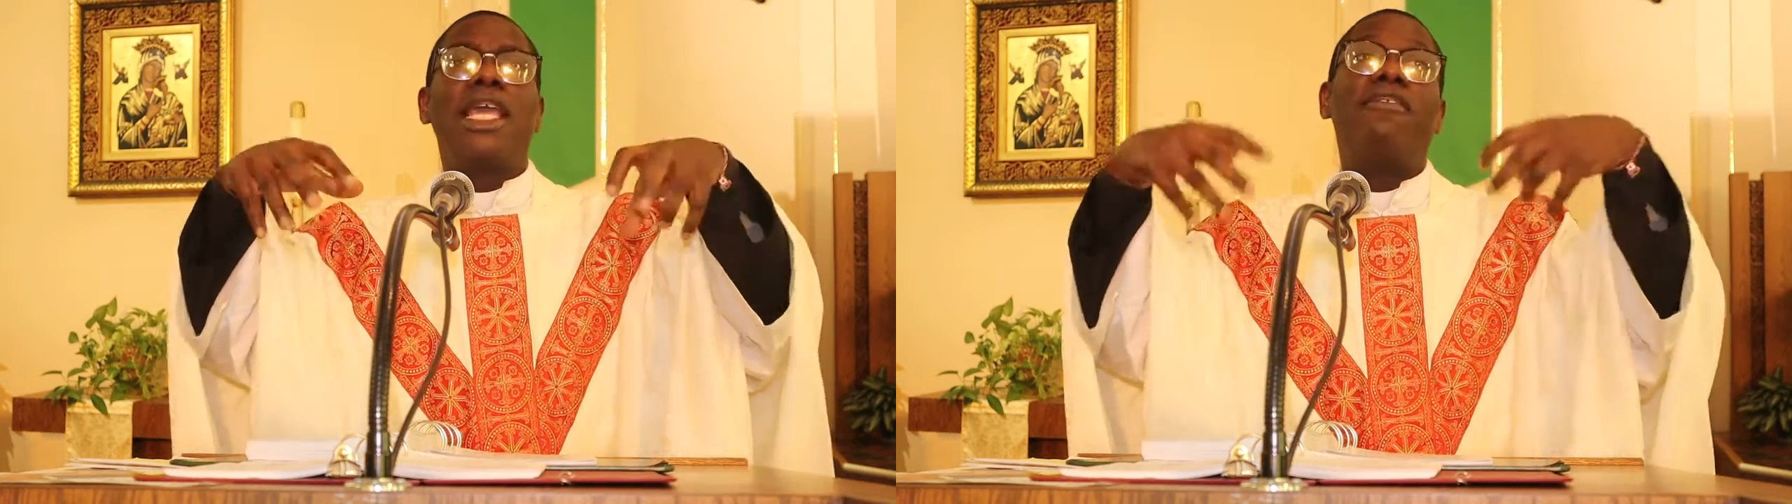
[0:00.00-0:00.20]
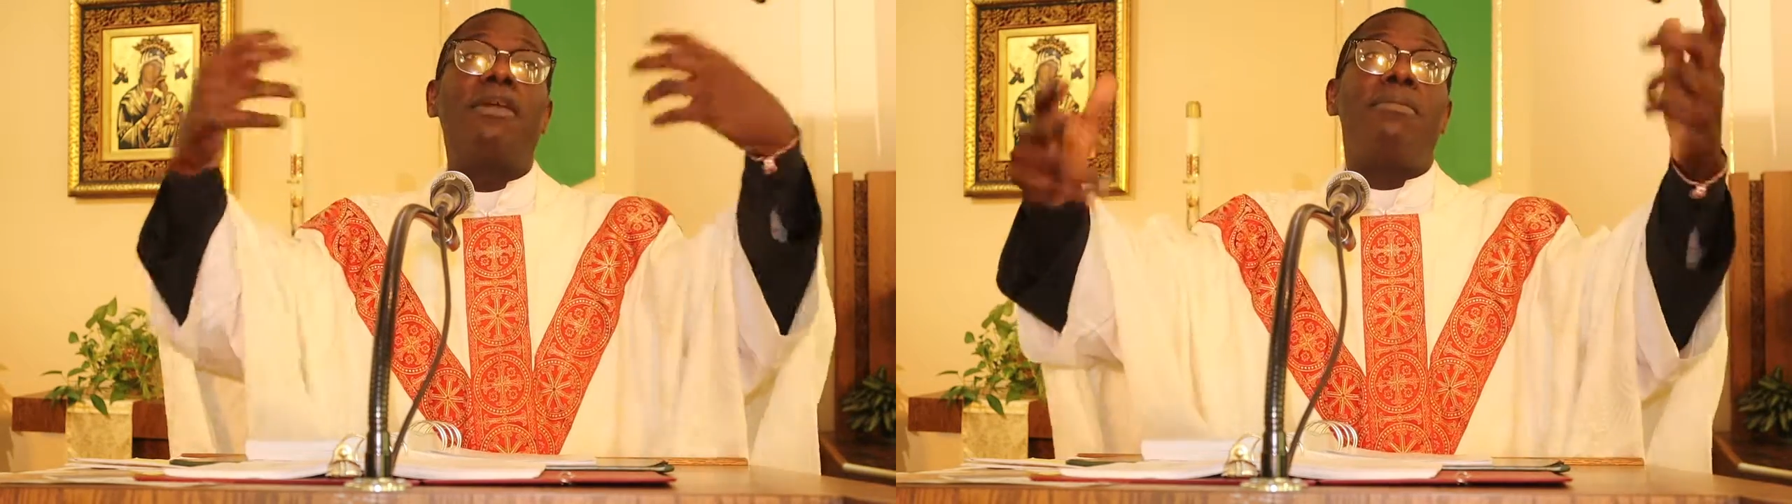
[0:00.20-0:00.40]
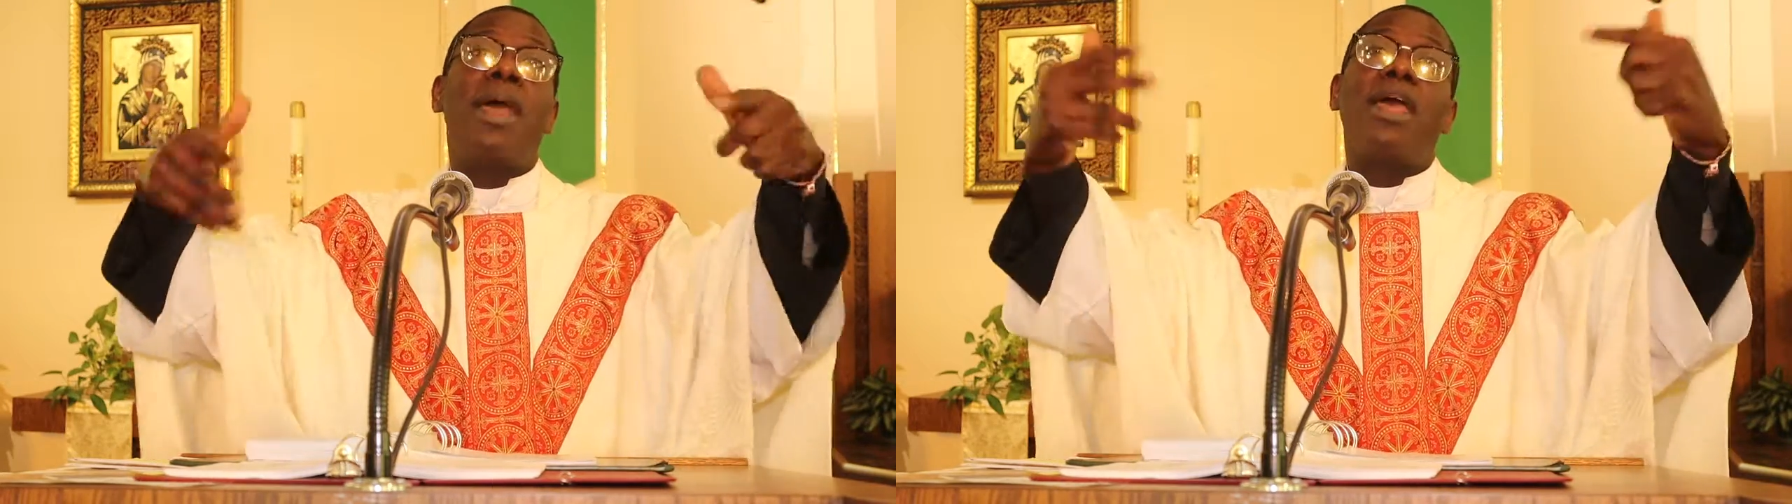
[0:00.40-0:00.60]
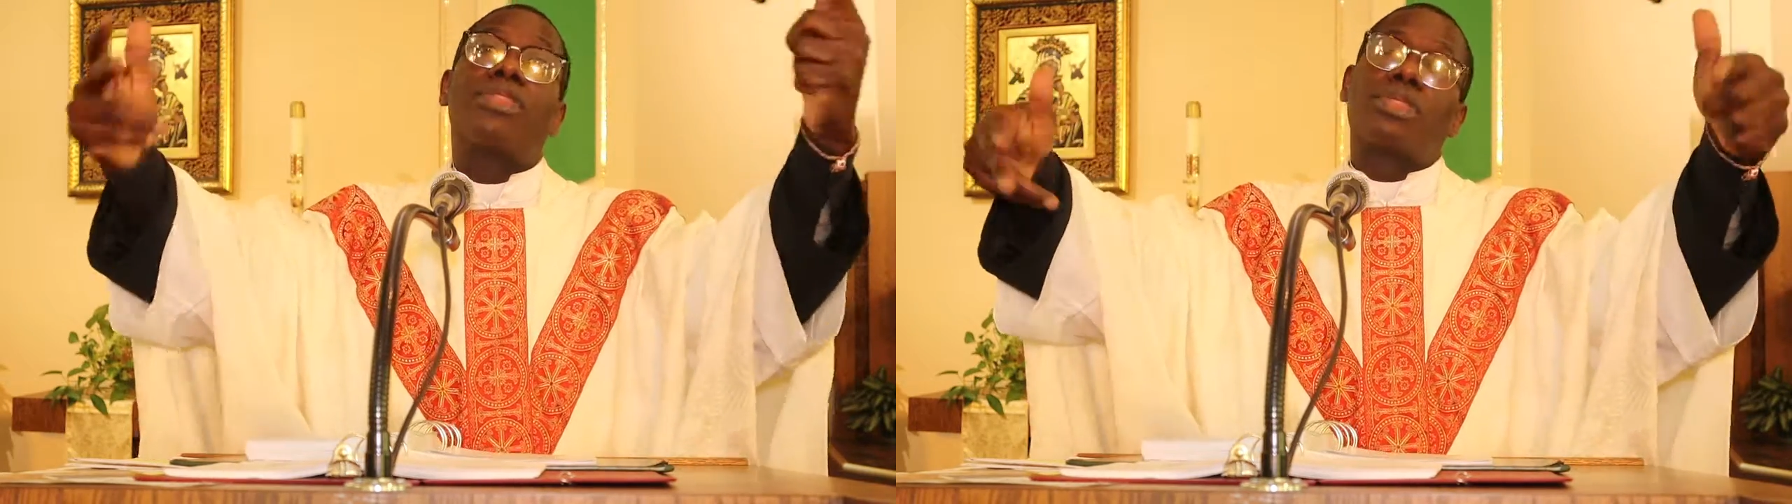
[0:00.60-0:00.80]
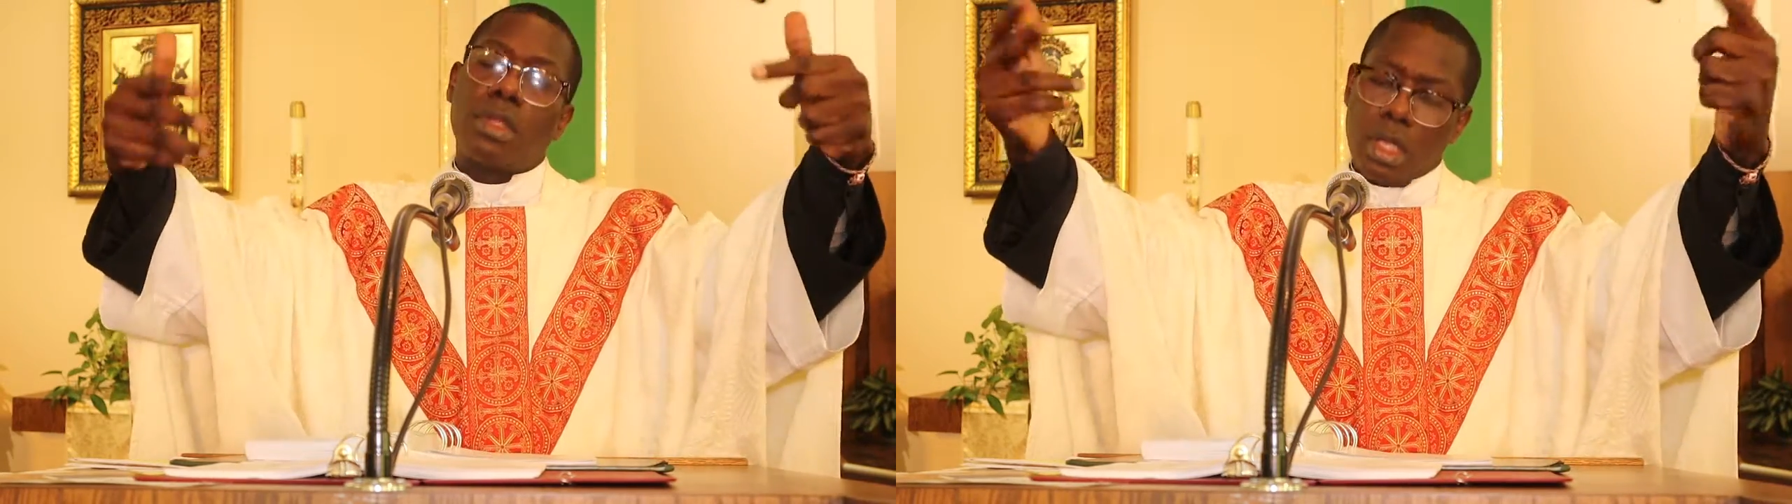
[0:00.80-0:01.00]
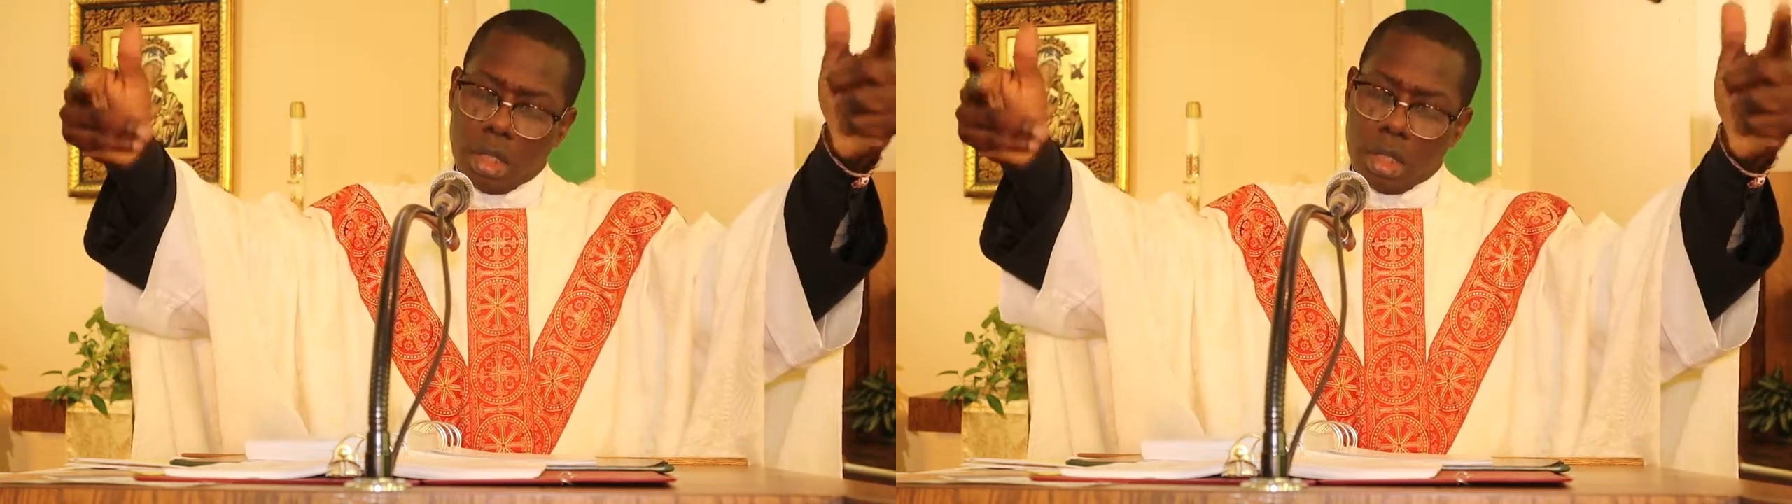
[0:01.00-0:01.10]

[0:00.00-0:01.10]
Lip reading: giving birth